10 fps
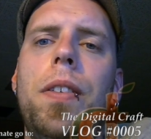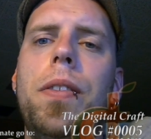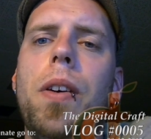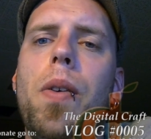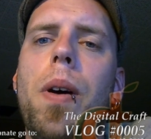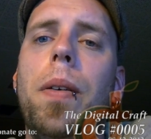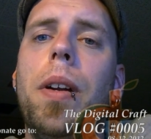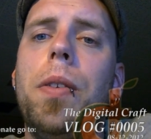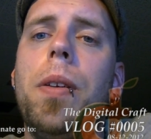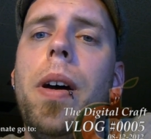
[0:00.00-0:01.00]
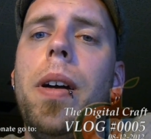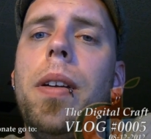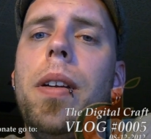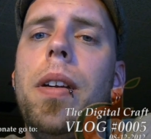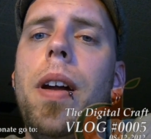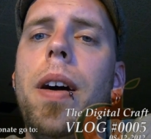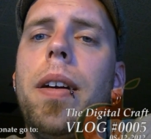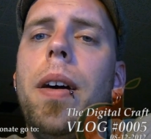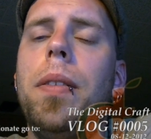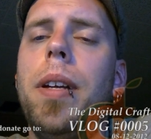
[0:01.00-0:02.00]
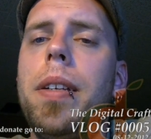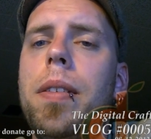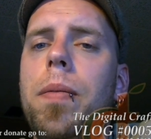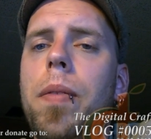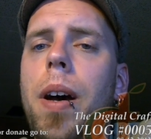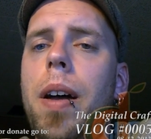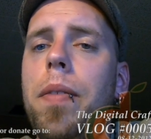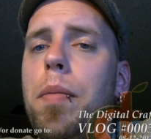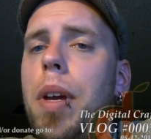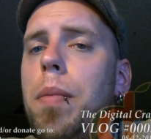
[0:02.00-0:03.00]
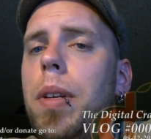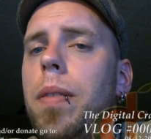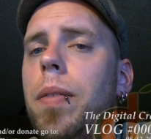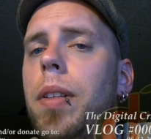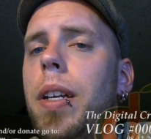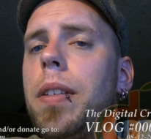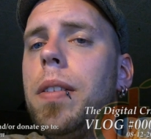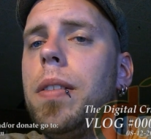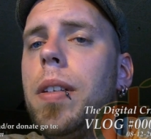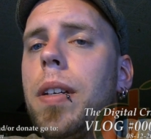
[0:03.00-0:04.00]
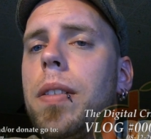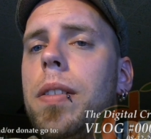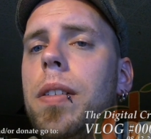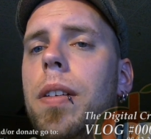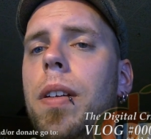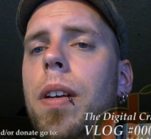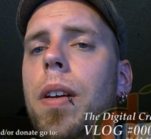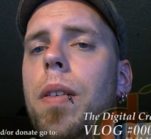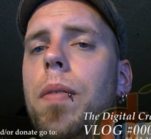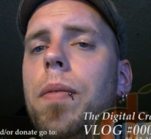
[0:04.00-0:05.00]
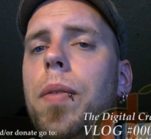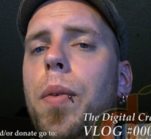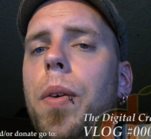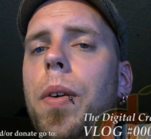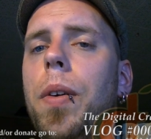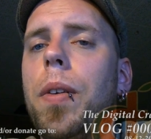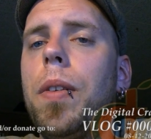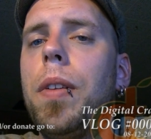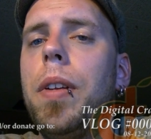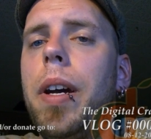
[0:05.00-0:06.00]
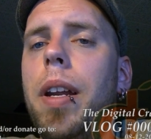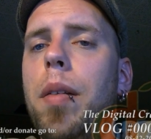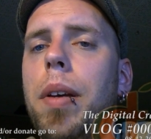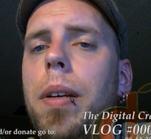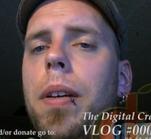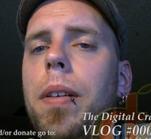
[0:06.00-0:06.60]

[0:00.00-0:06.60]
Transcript: So I'm going to try and knock out less than 5 and maybe even less than 6 for the dynamic